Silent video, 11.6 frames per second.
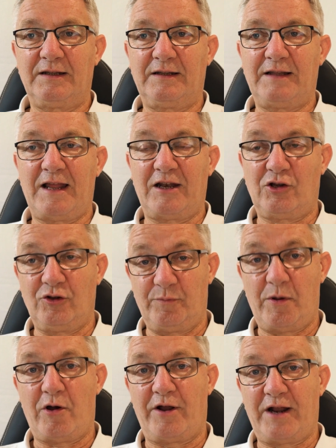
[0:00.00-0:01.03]
Now the good
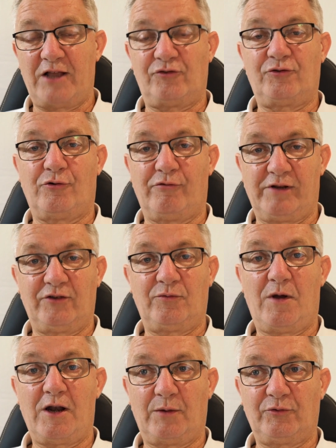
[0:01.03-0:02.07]
part of that story is
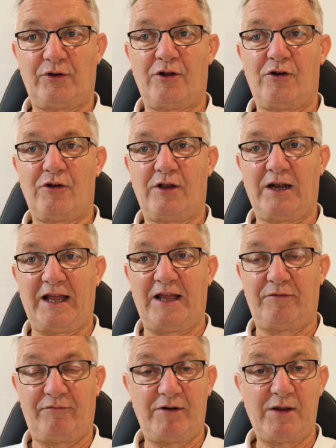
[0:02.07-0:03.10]
while I was on the
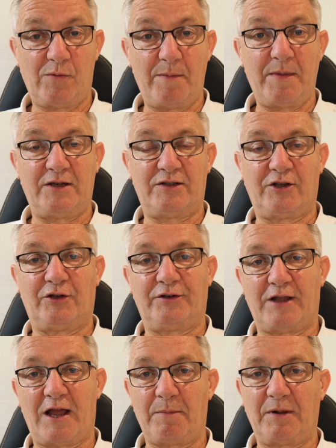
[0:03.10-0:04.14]
Hokulea, 3 women turned
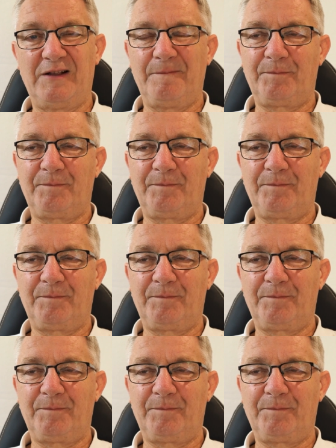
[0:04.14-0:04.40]
up,